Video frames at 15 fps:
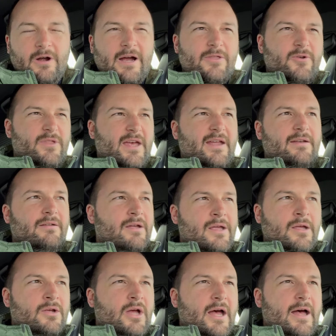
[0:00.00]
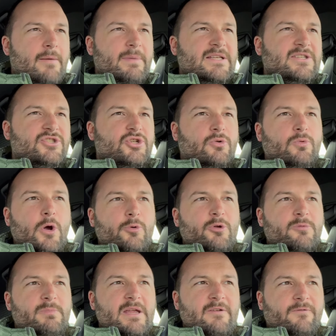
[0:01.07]
other than uh, my sister rode
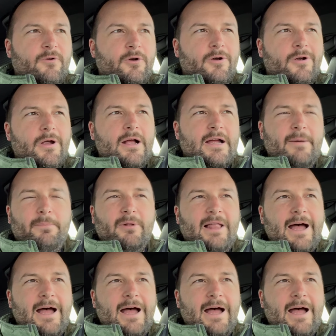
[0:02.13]
with me for a couple